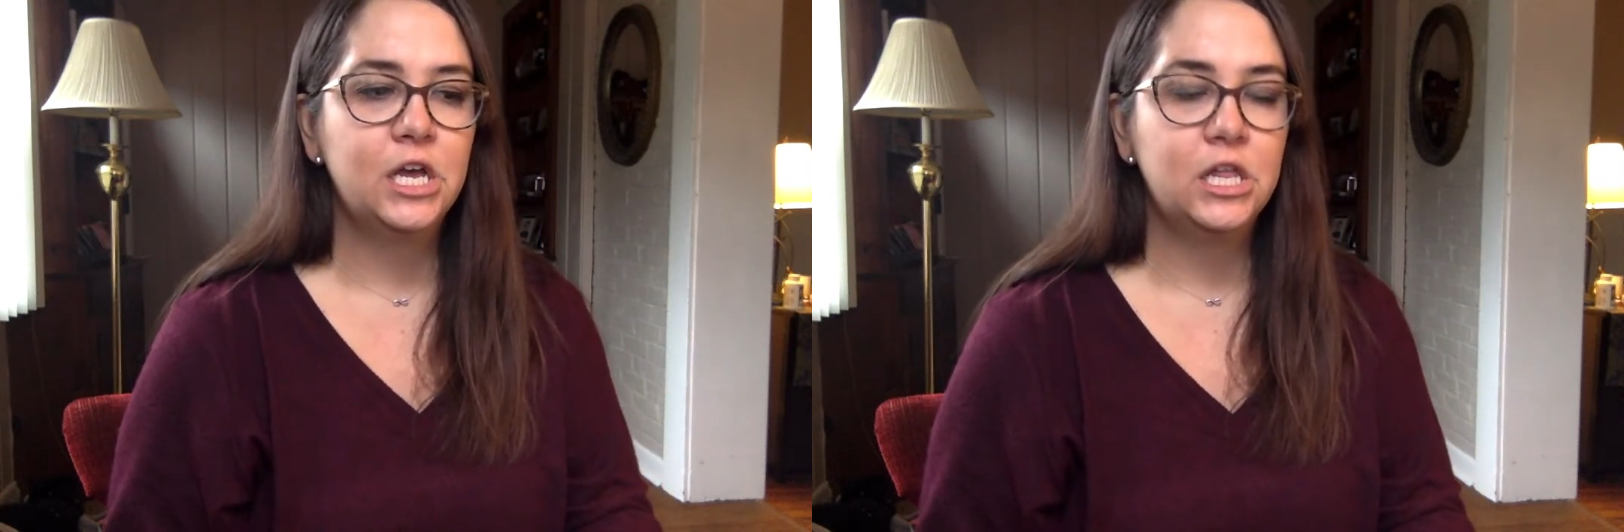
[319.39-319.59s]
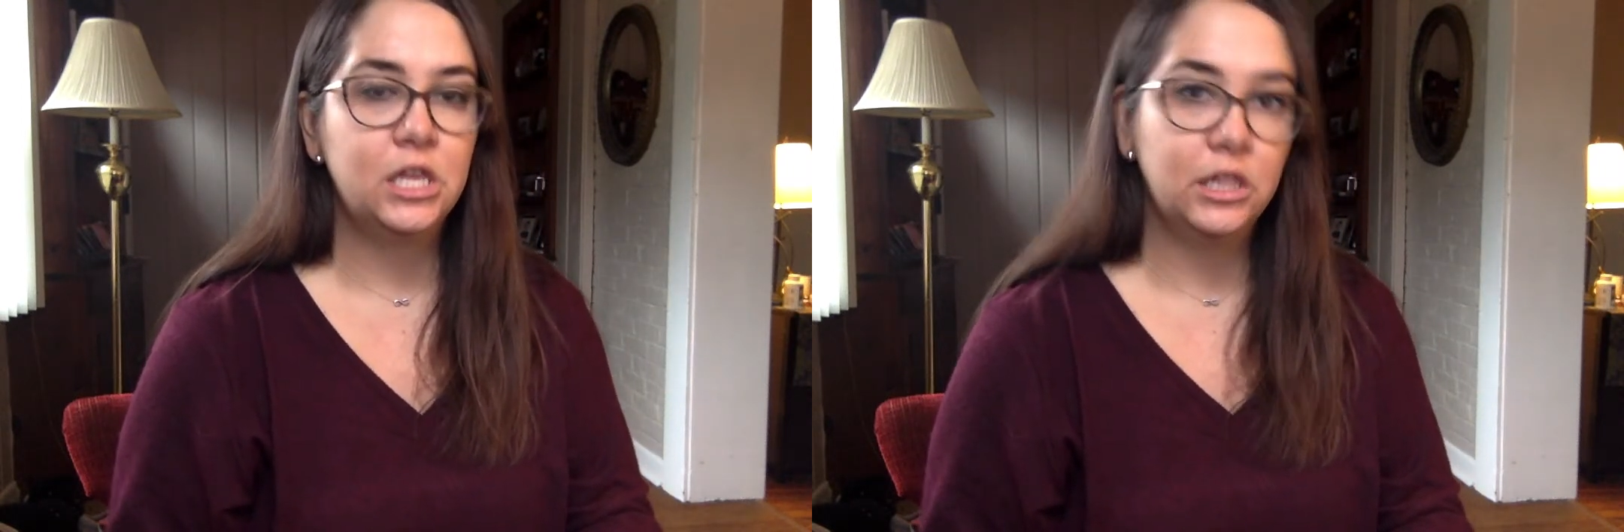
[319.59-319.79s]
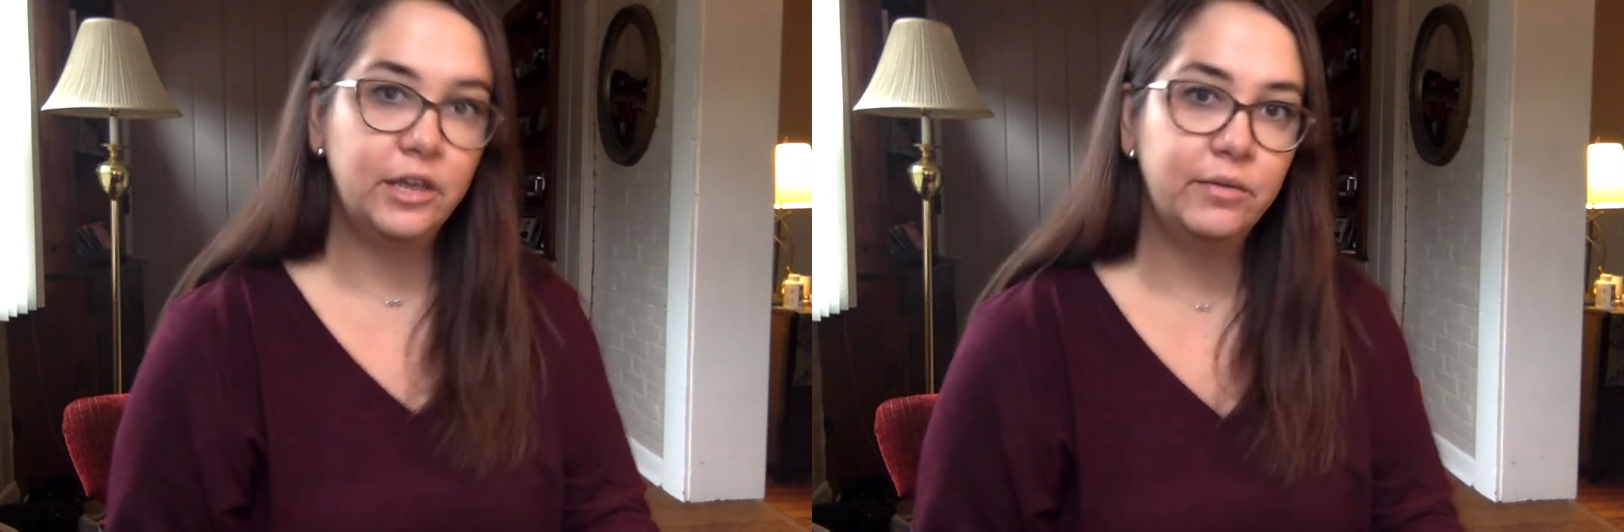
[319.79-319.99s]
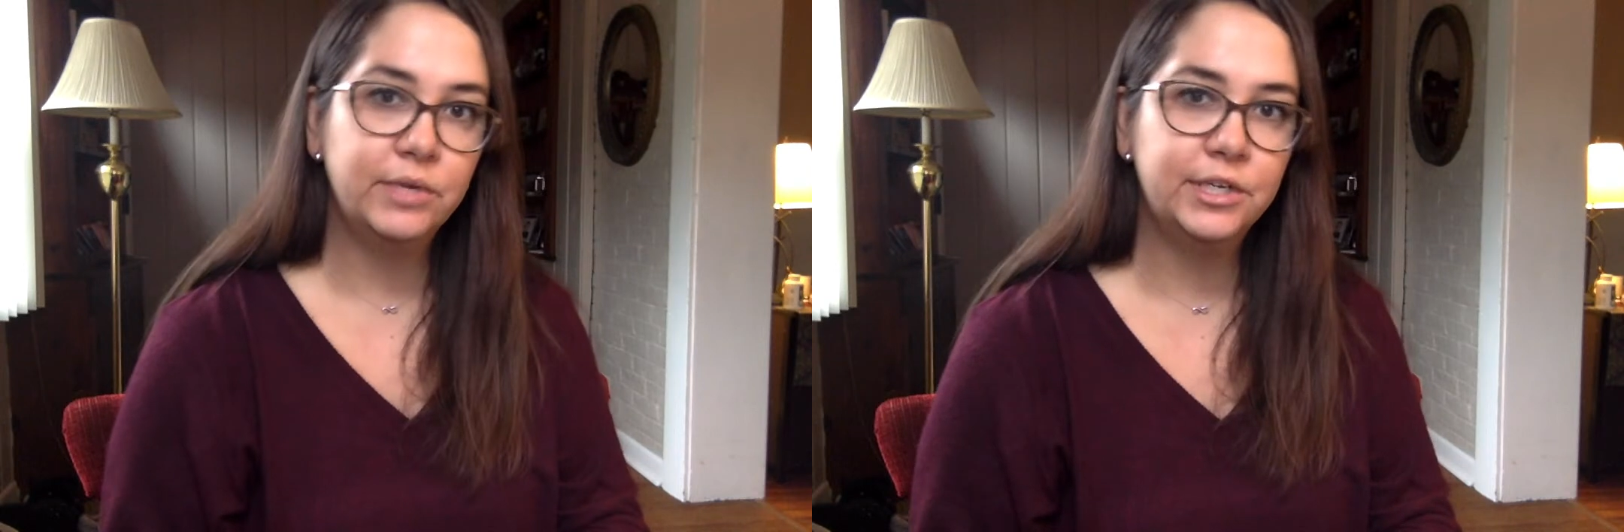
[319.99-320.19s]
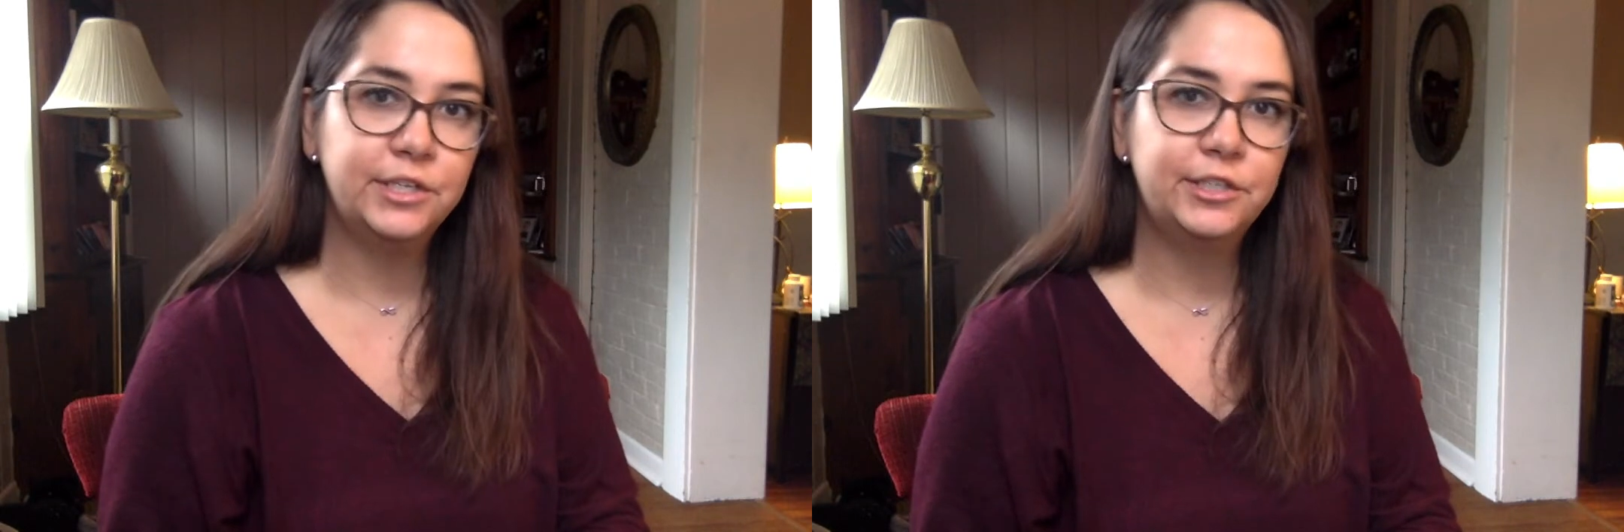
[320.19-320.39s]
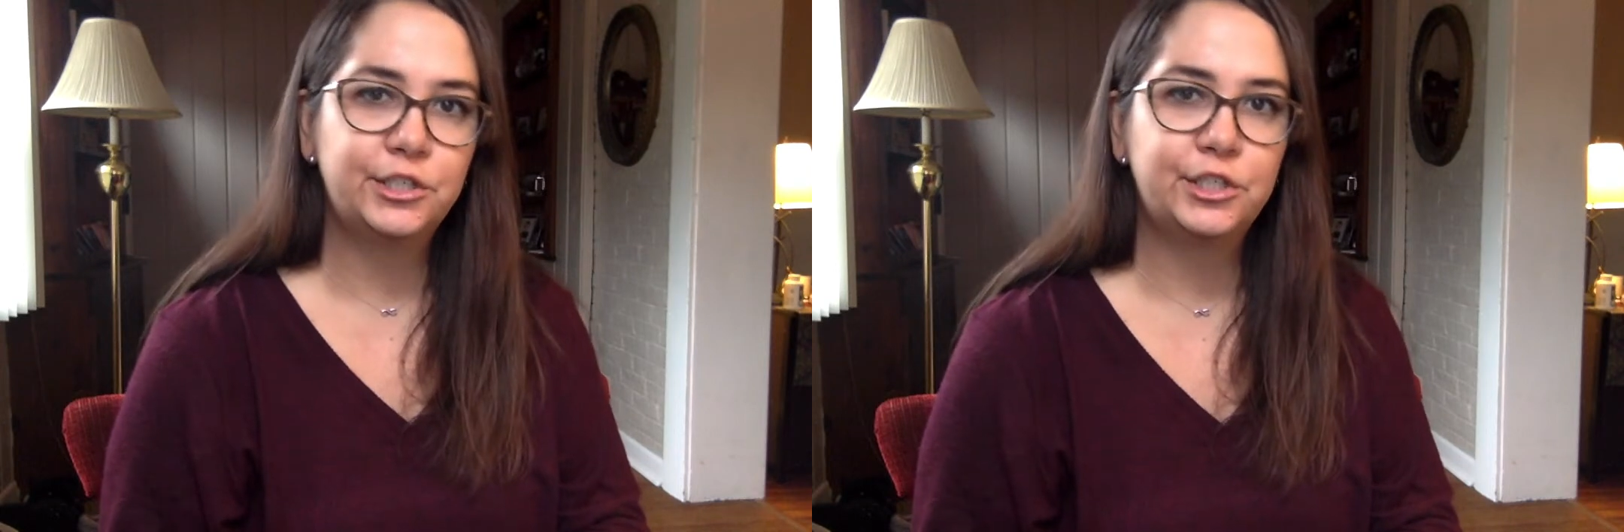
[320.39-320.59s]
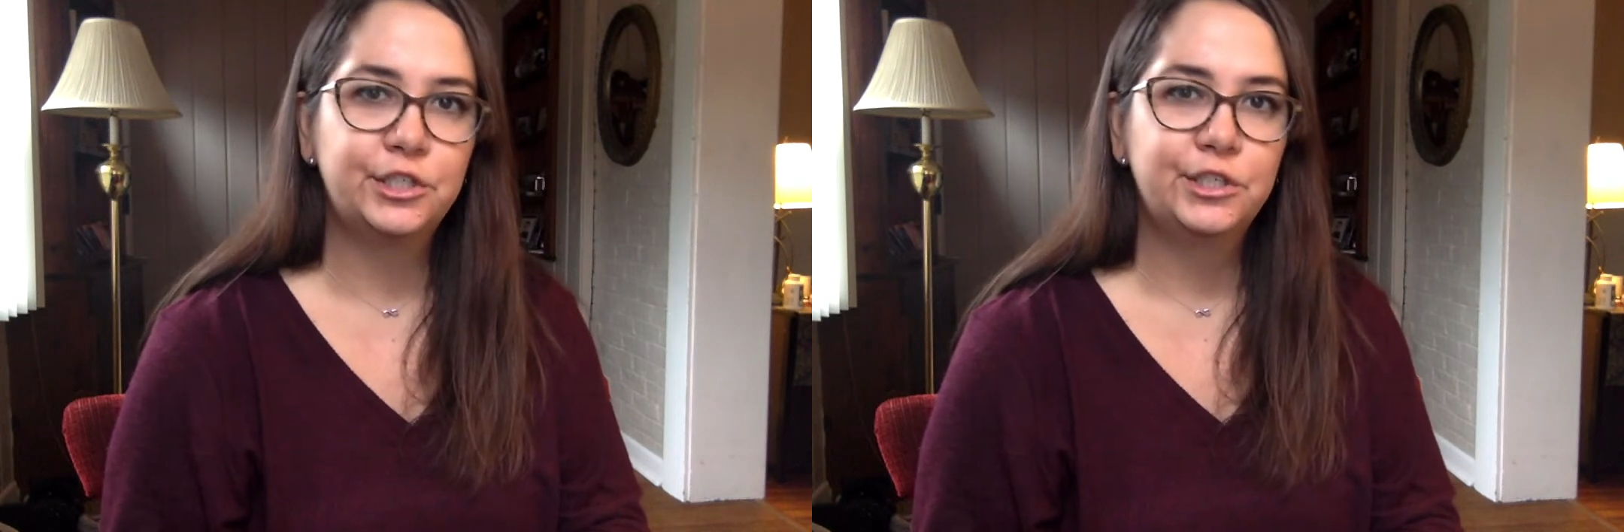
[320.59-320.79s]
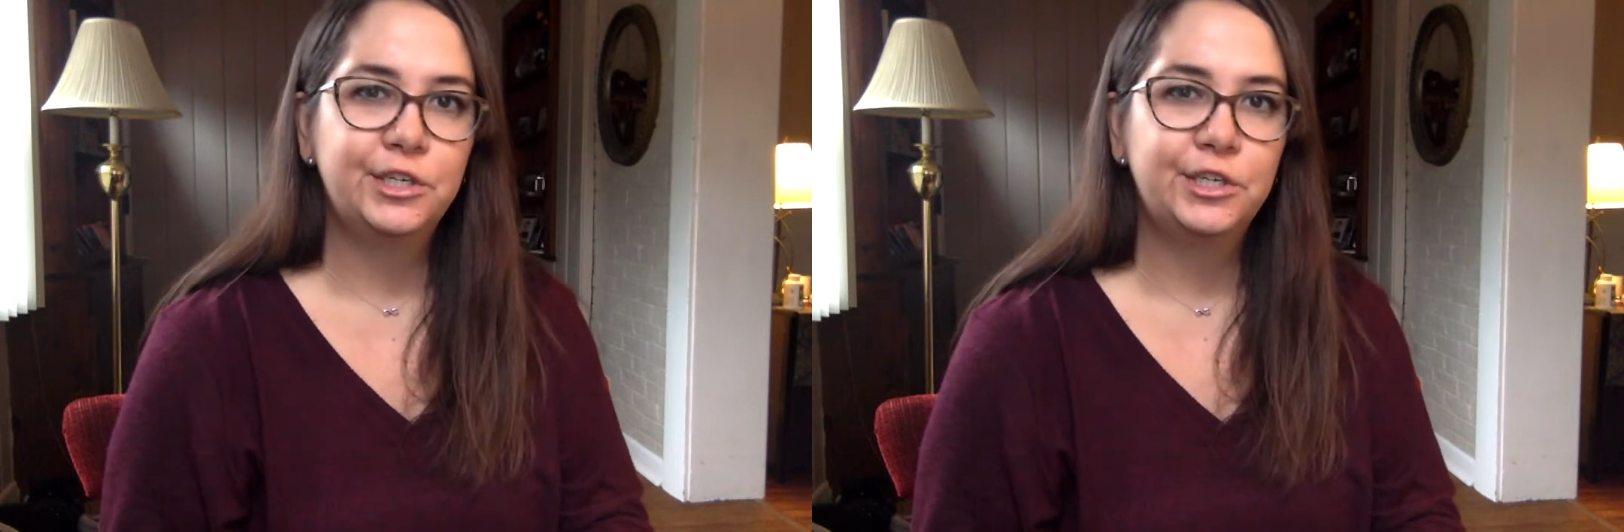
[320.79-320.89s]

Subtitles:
that language